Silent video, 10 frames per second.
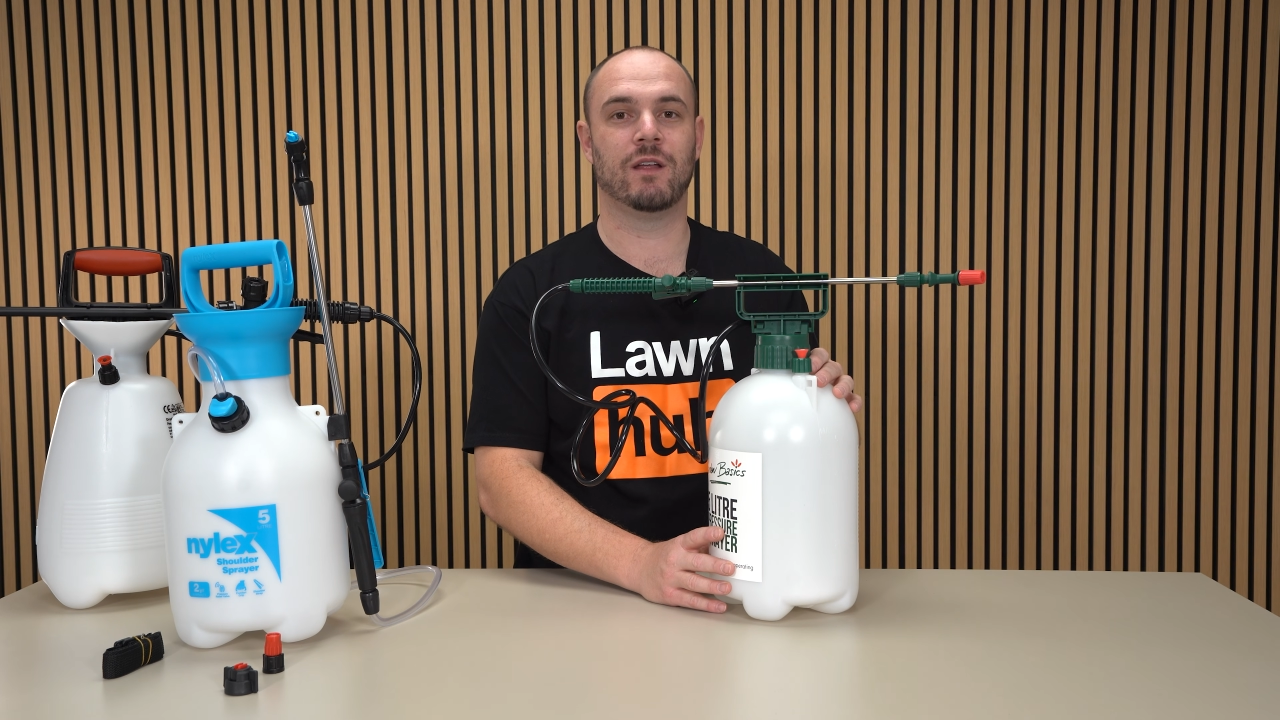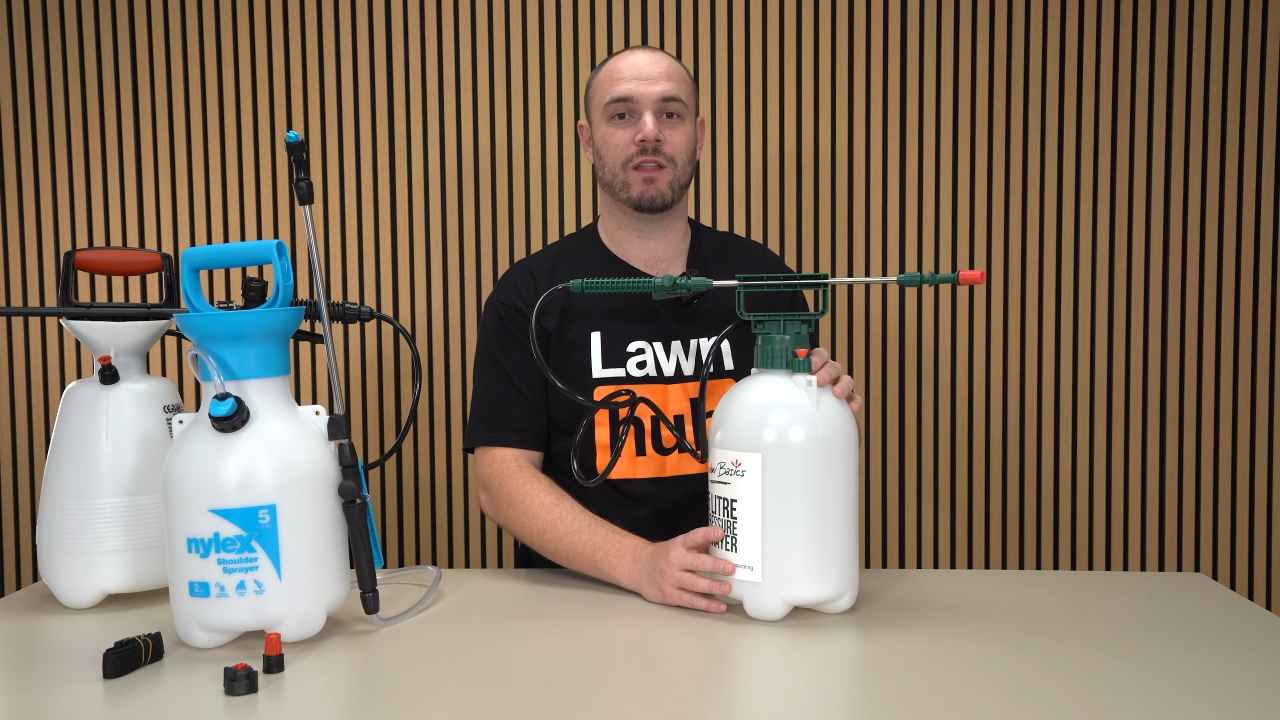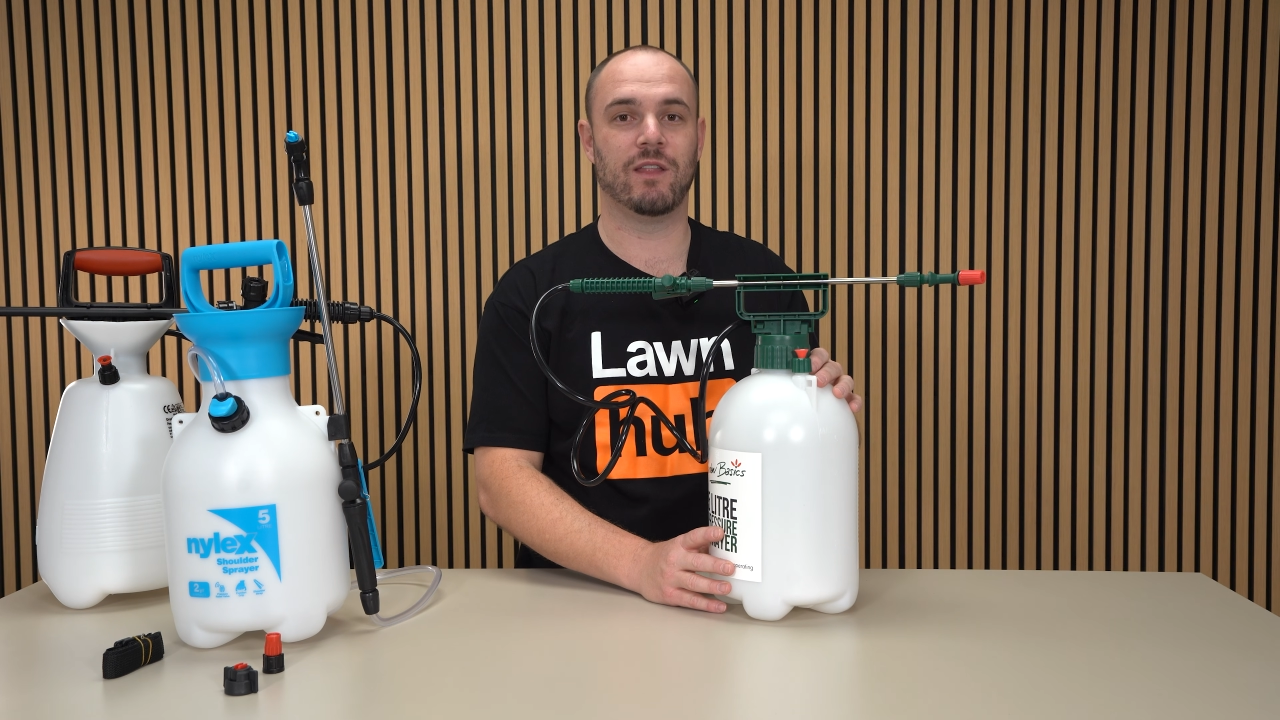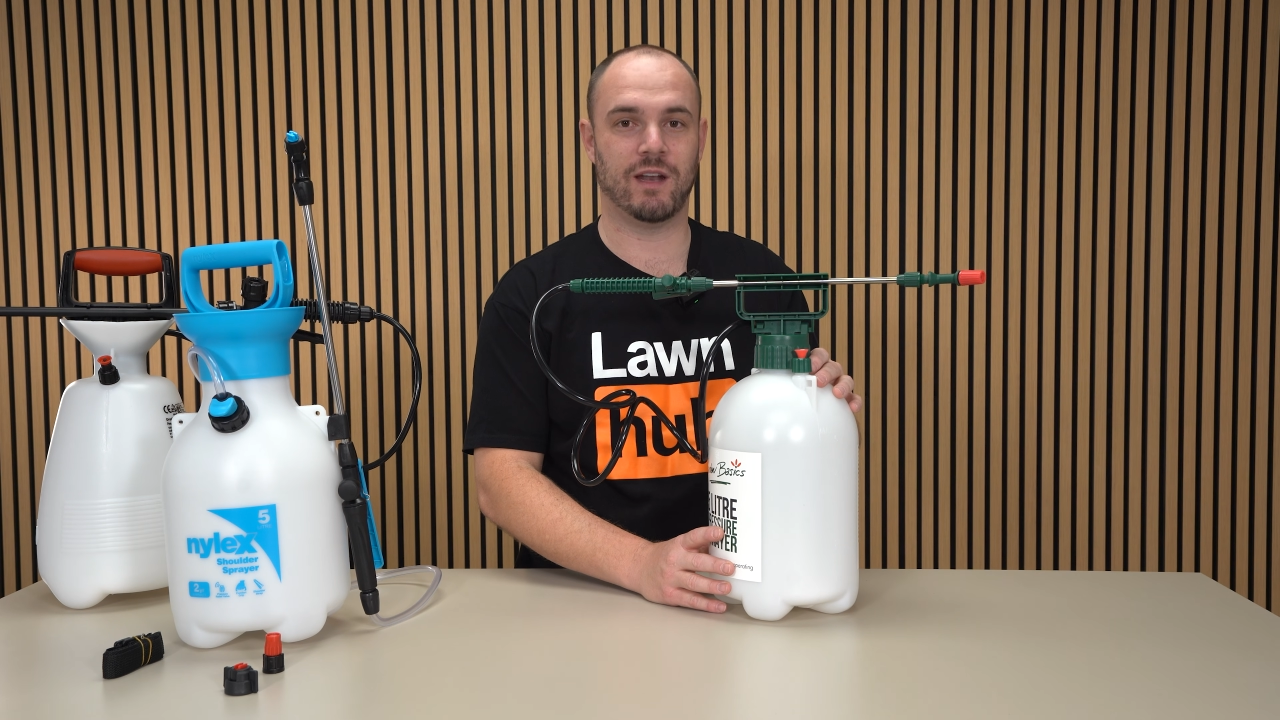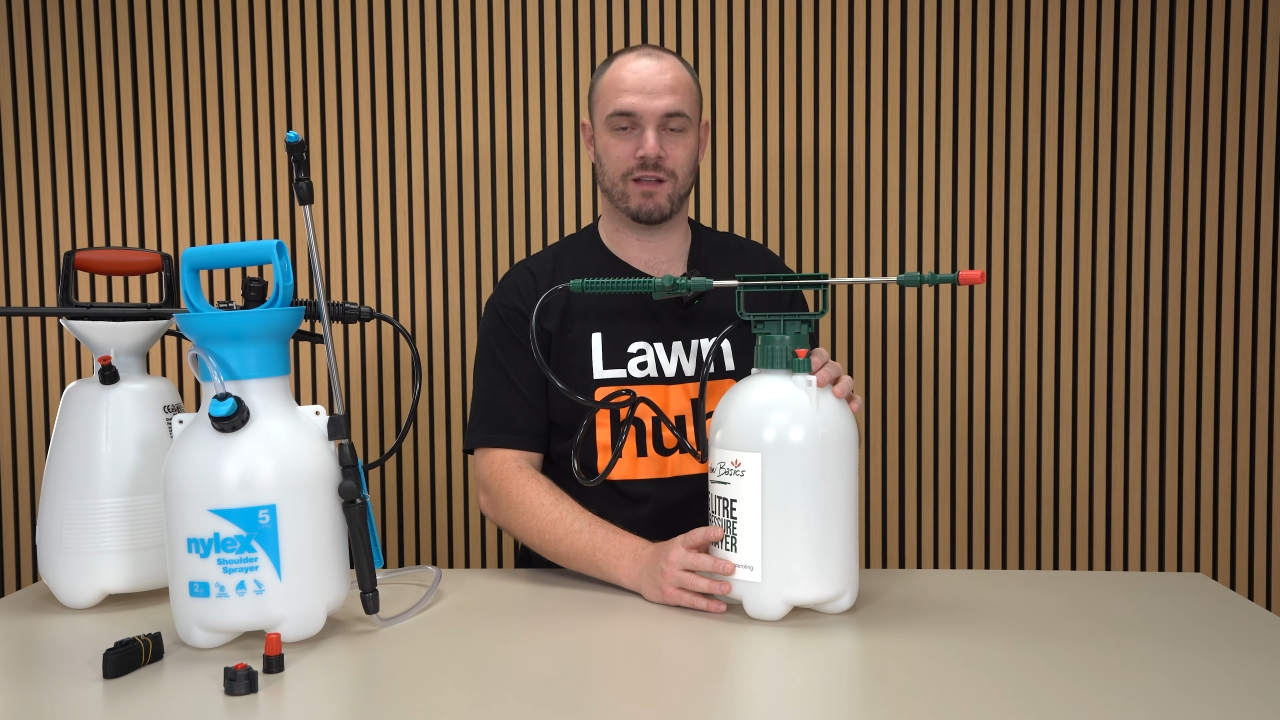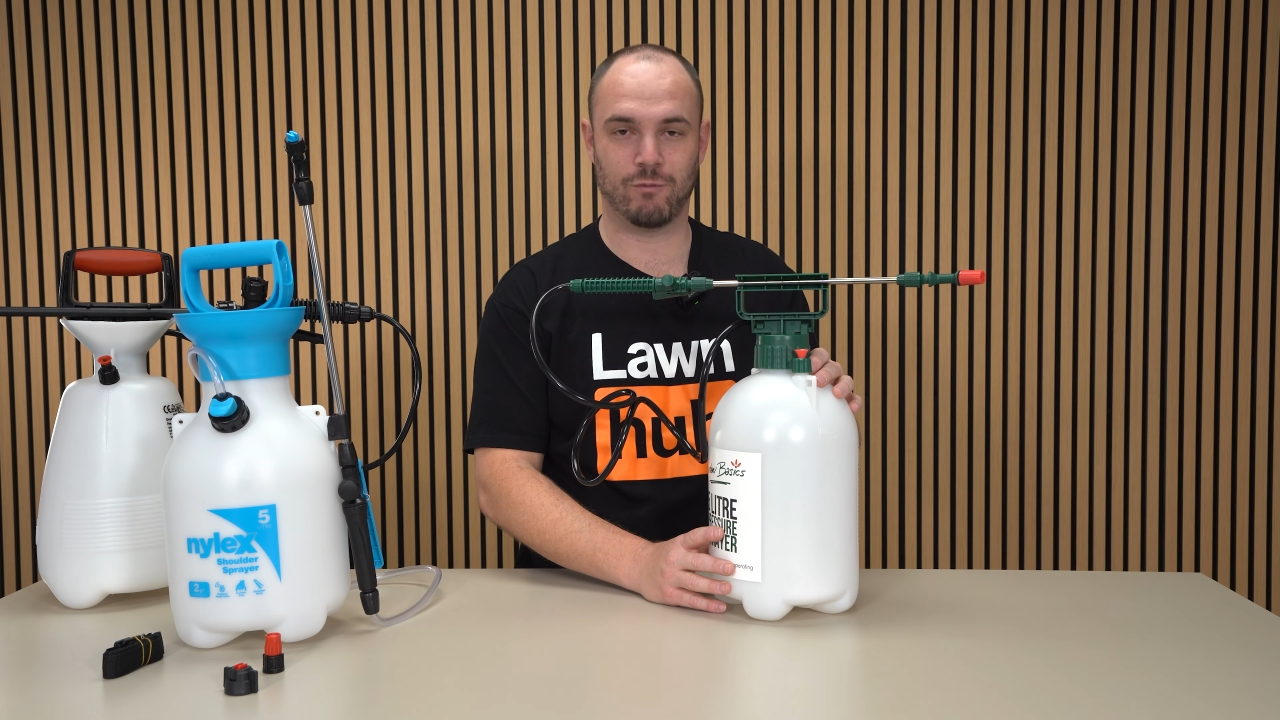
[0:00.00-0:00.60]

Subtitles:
than a